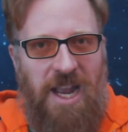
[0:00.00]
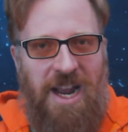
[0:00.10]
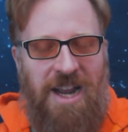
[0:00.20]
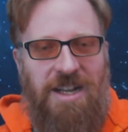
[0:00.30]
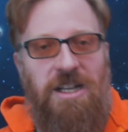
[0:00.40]

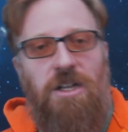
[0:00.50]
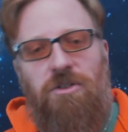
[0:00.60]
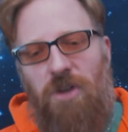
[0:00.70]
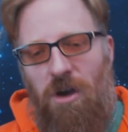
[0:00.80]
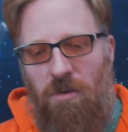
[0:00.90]
And
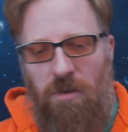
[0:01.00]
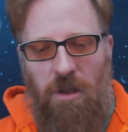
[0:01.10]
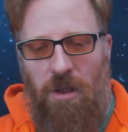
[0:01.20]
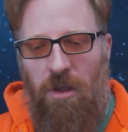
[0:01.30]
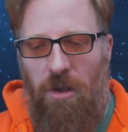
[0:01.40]
so
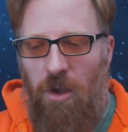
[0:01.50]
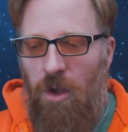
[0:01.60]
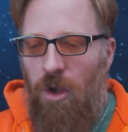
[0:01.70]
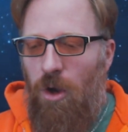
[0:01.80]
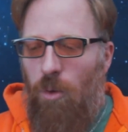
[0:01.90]

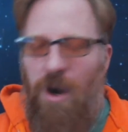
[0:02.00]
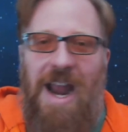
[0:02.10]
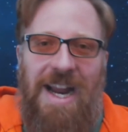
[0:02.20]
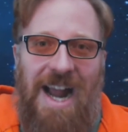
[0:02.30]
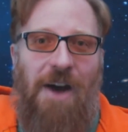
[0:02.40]
we're
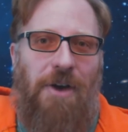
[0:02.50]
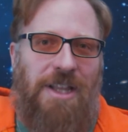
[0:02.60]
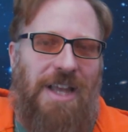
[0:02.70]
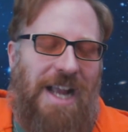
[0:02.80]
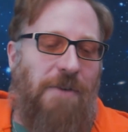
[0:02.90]
hanging
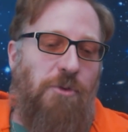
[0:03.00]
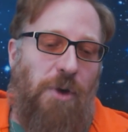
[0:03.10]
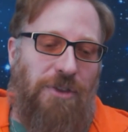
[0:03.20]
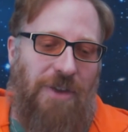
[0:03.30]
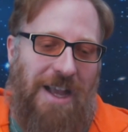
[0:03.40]
out, and like,
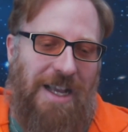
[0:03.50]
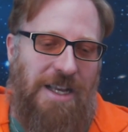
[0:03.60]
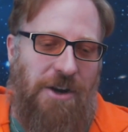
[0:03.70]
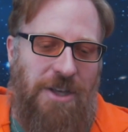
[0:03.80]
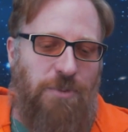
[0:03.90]
everyone's like,
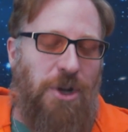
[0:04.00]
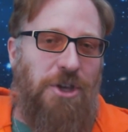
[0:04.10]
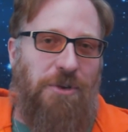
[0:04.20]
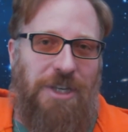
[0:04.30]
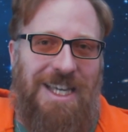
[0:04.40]
he's
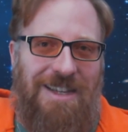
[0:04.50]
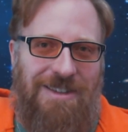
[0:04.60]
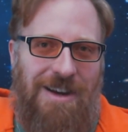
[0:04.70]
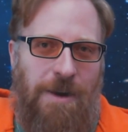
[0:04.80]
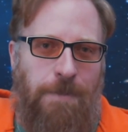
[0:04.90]
one of the only
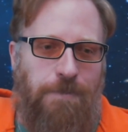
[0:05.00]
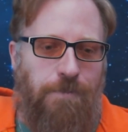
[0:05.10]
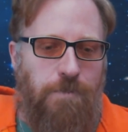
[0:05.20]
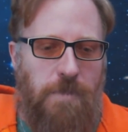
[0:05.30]
kids there,